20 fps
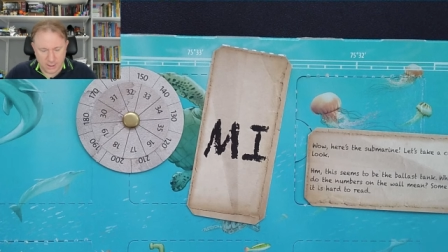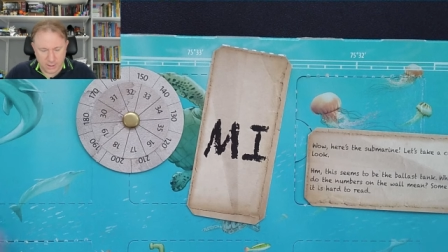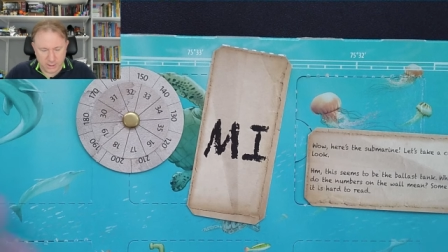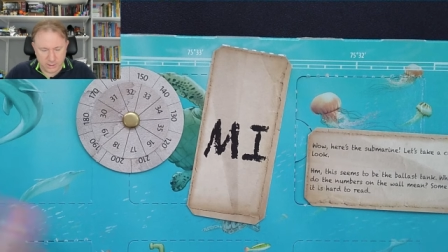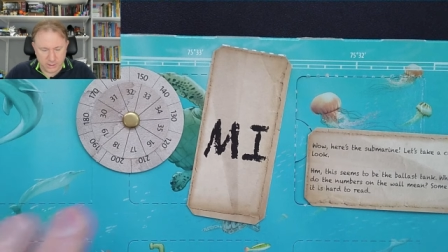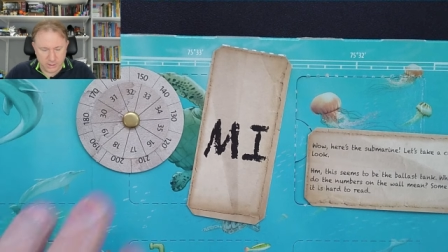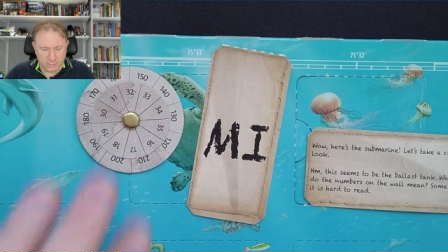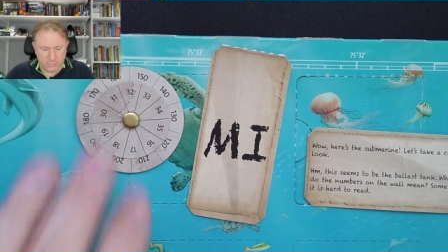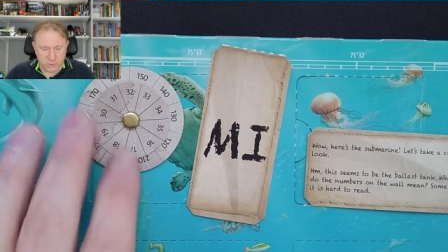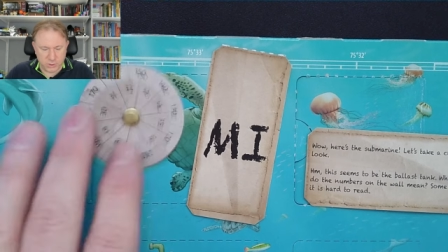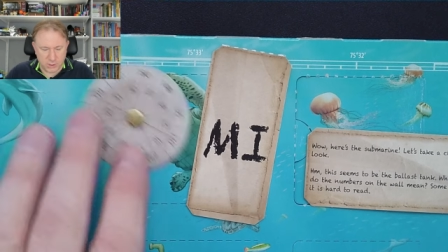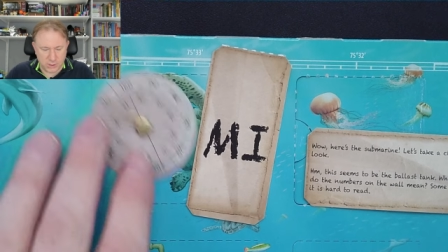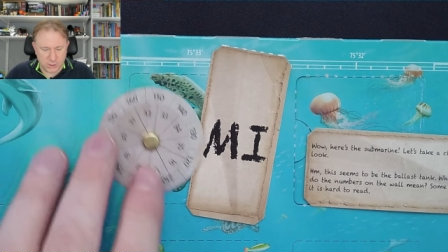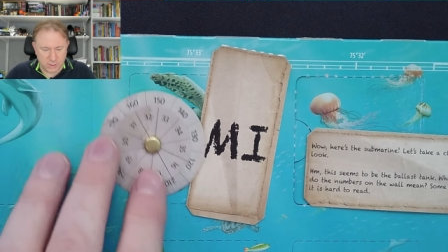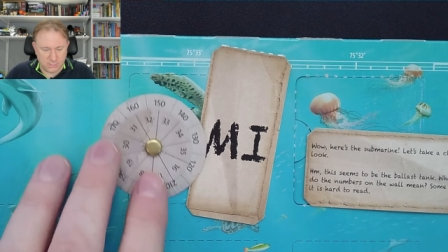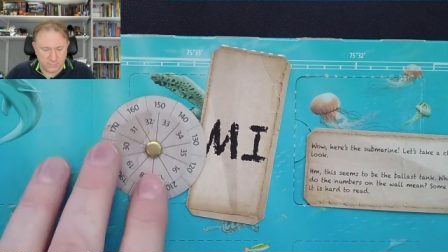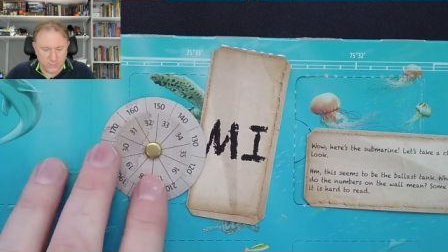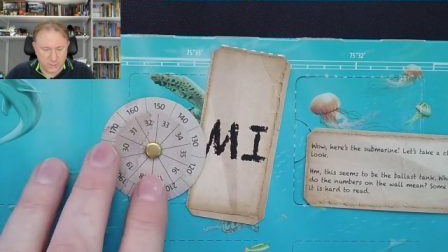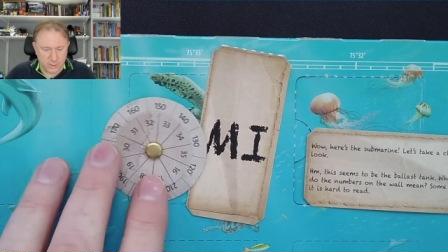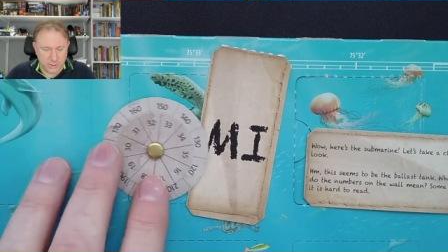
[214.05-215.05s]
I think we're
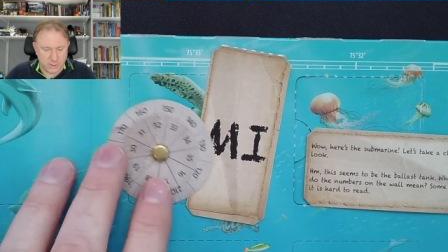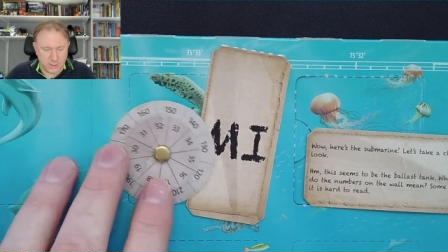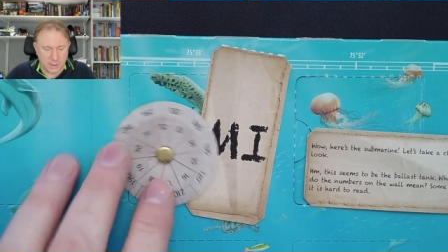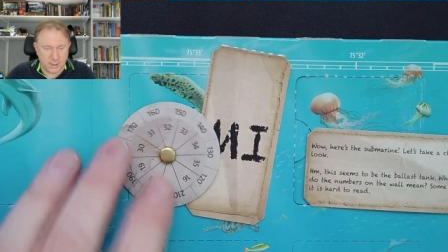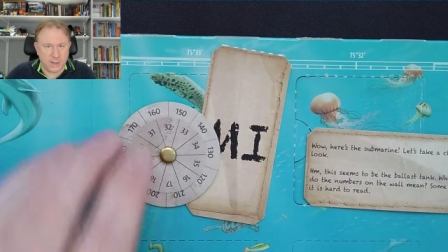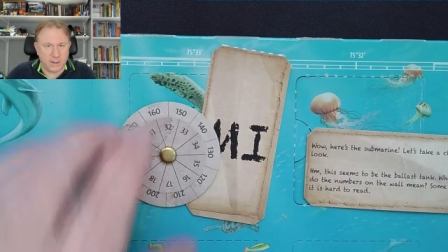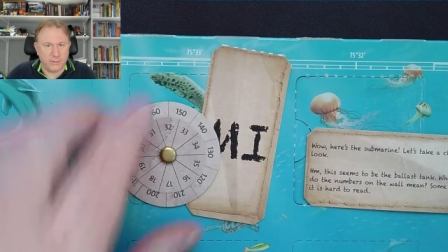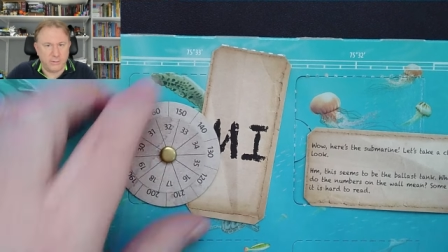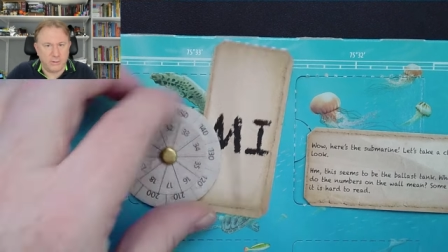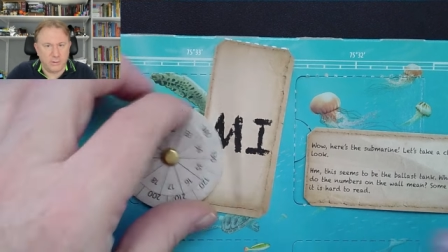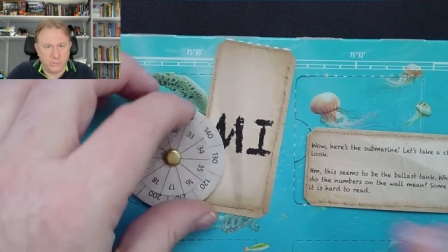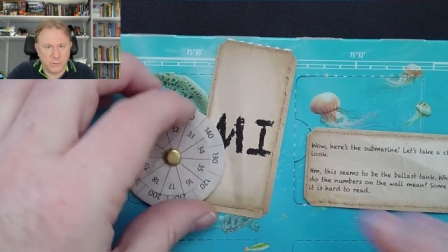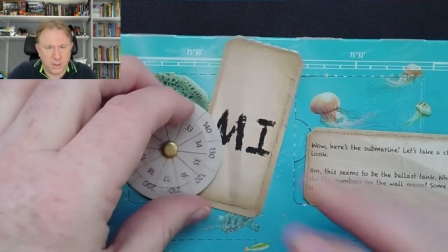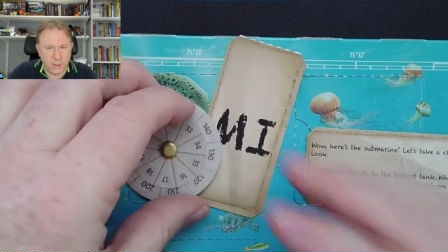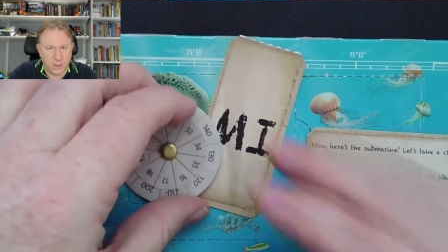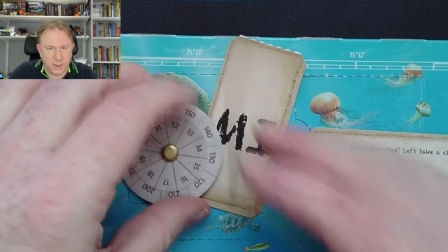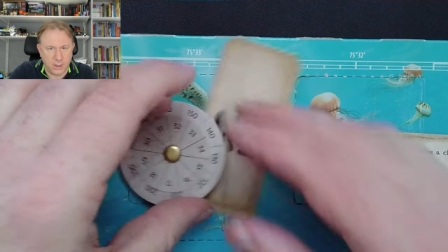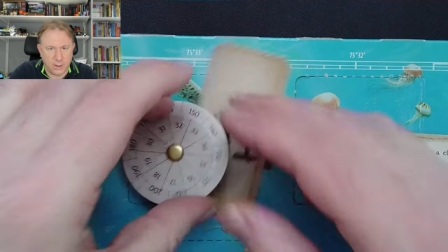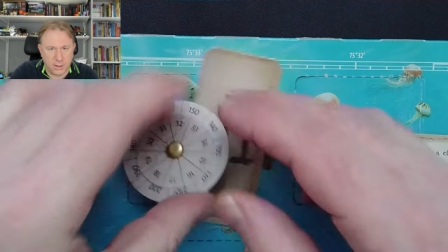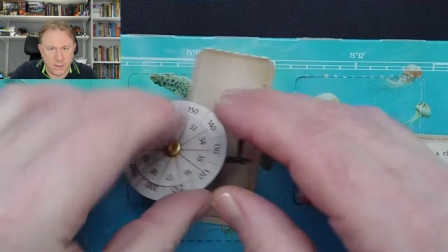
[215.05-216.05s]
just converting. Now on
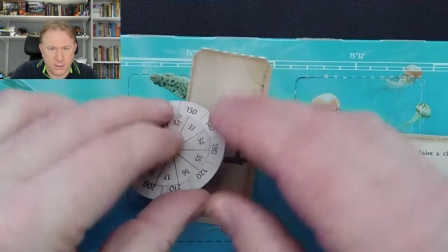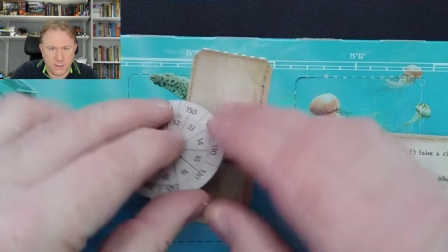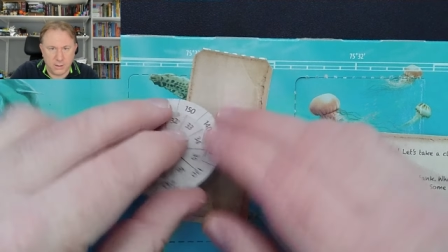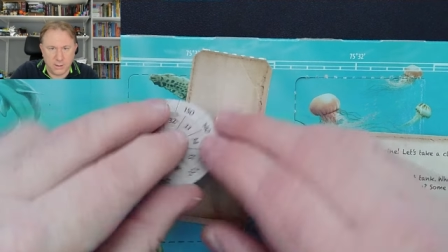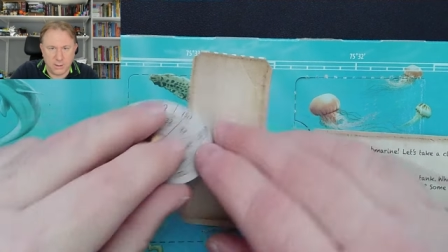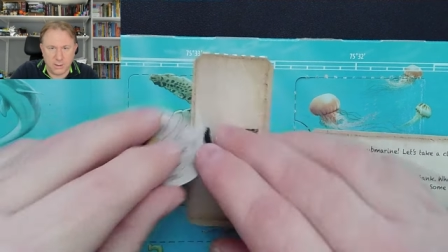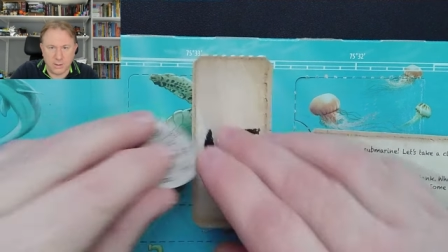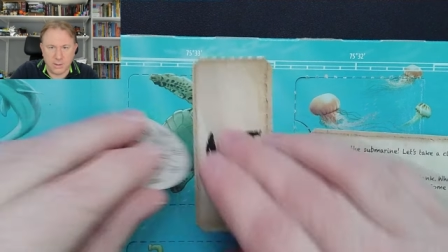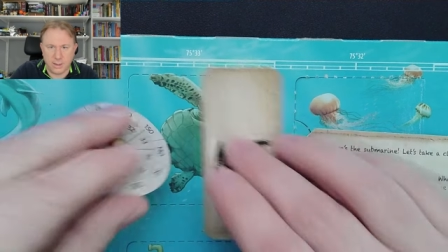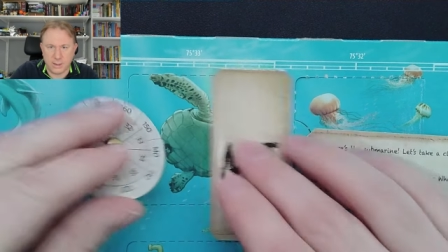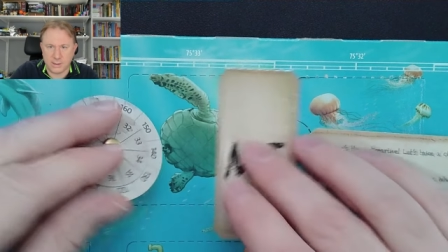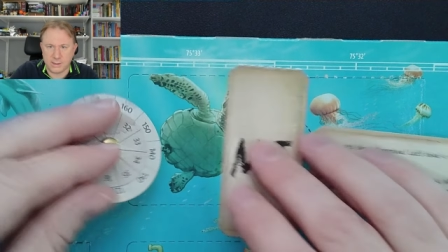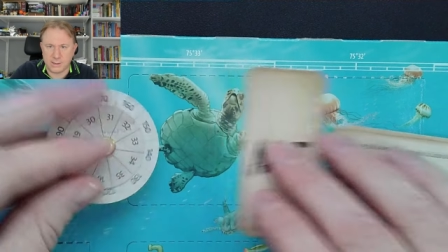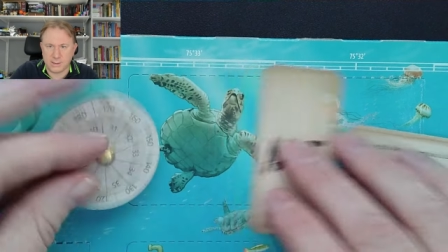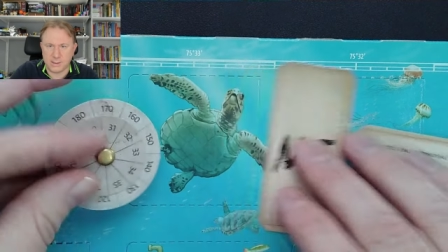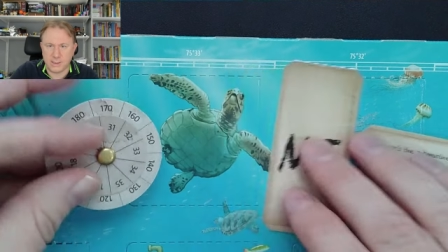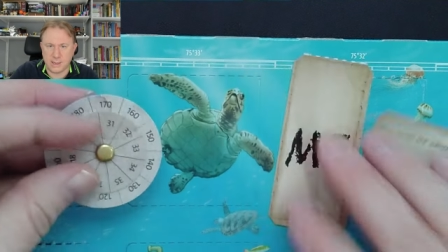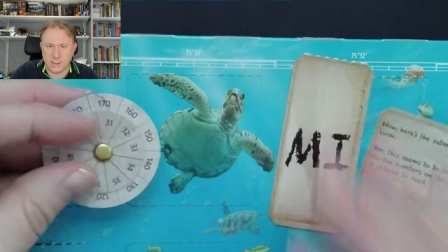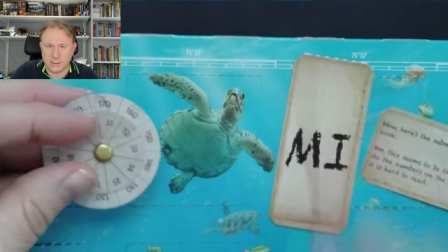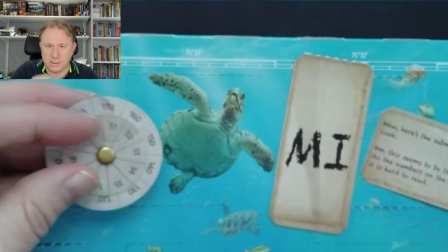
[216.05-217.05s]
here, it
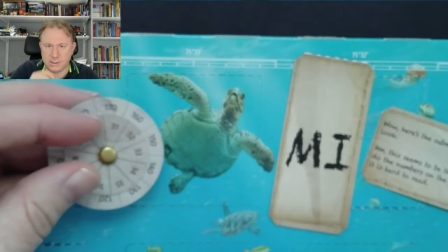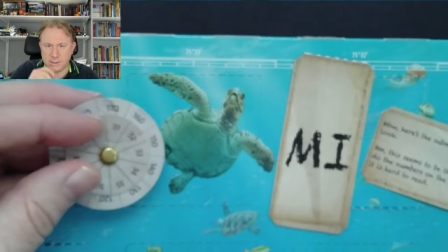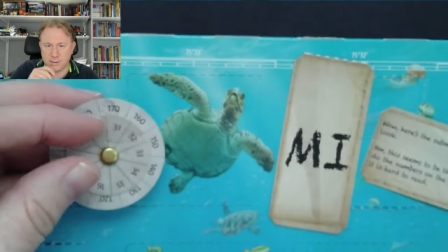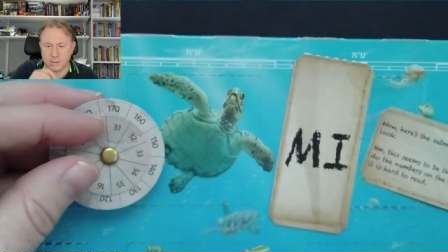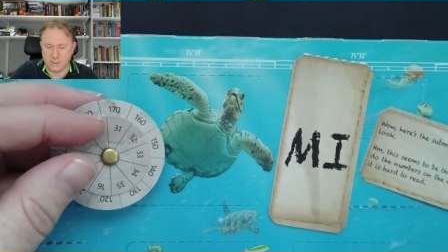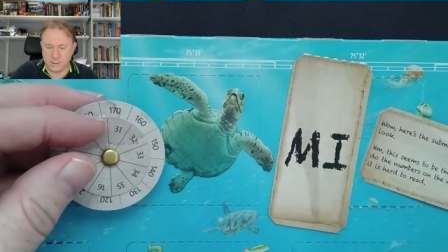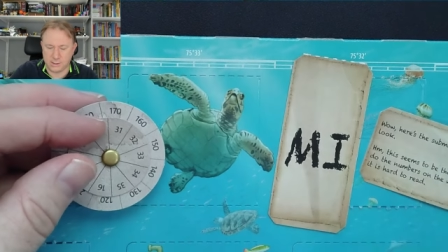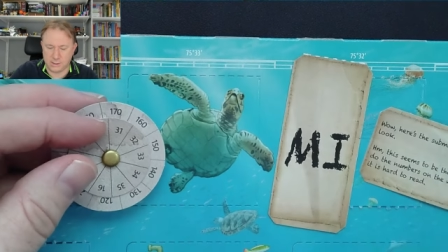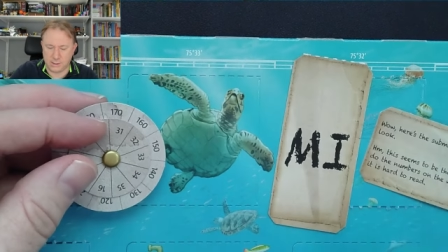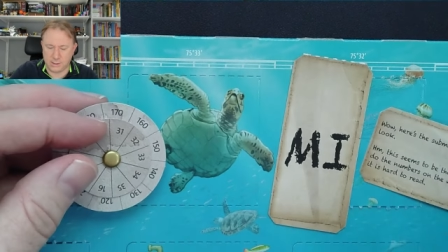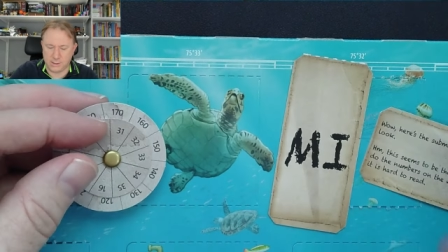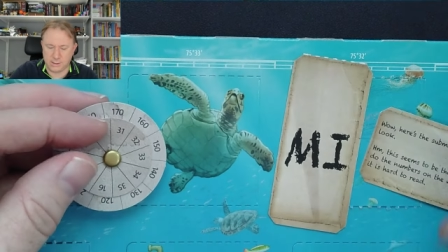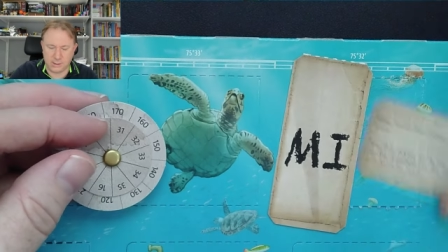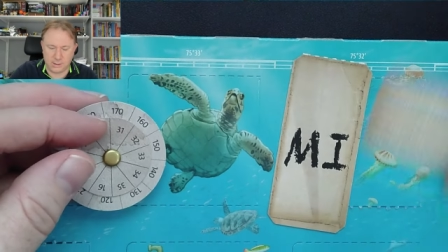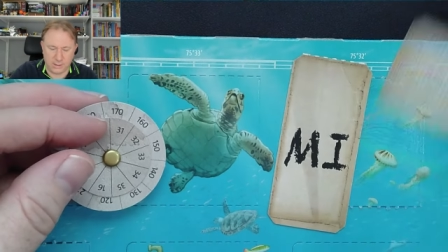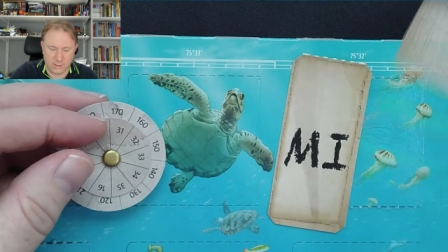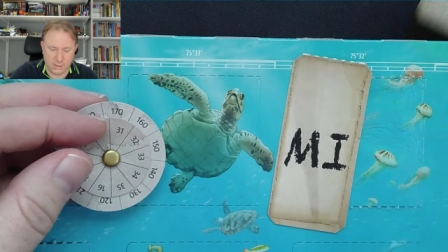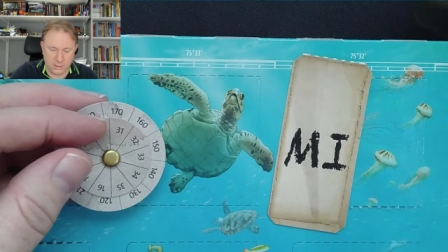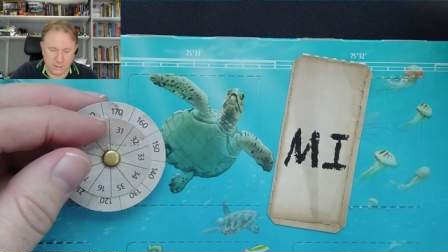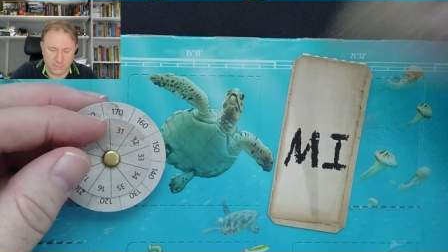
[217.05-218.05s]
says that, let's
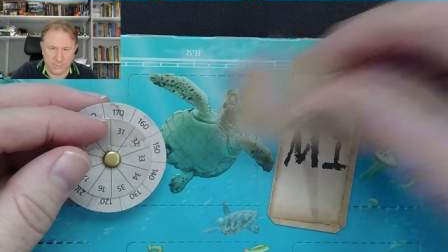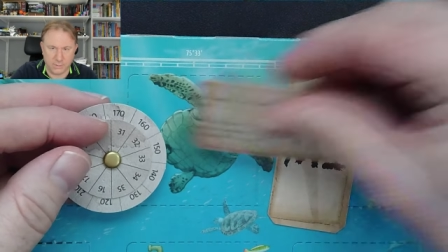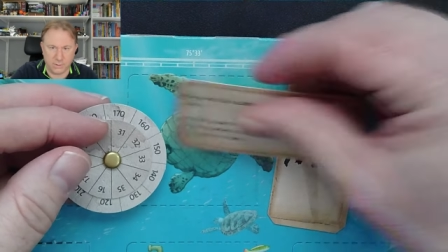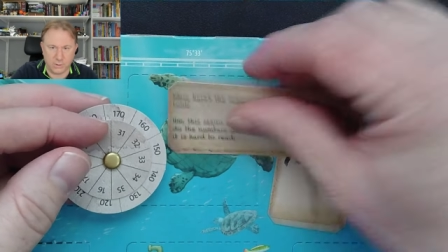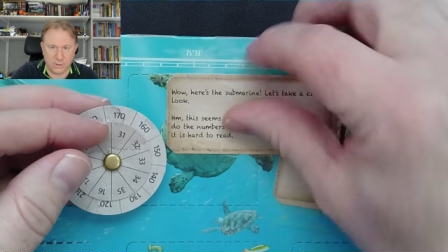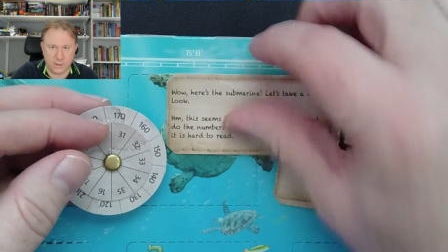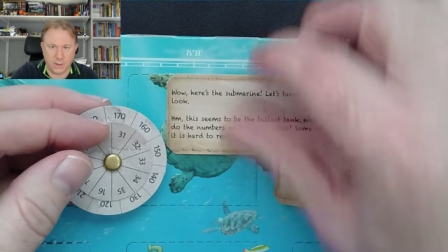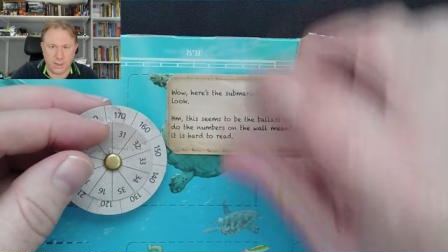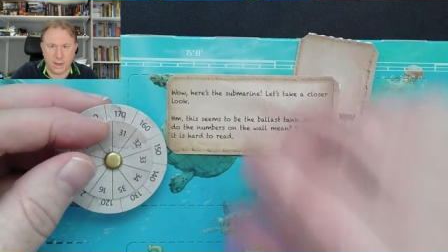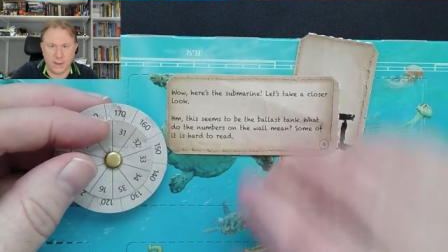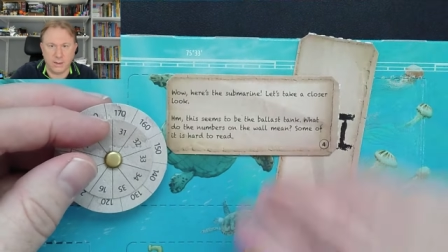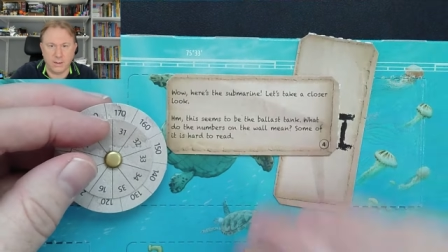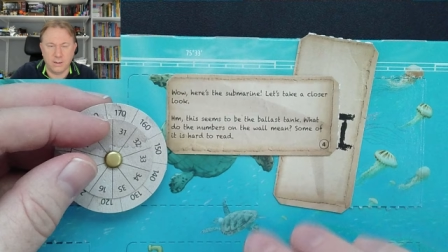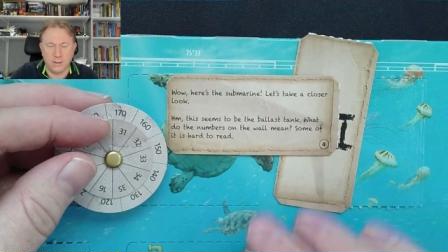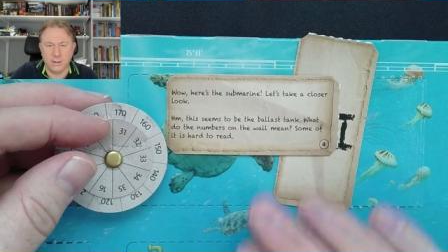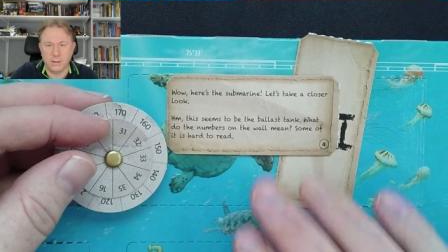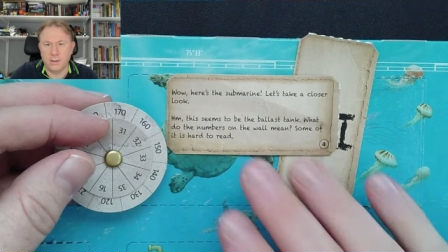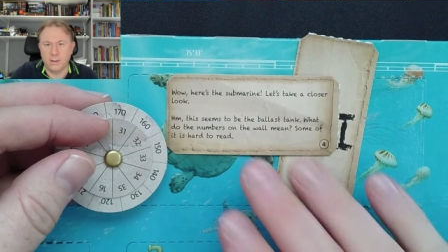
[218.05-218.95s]
have a look again.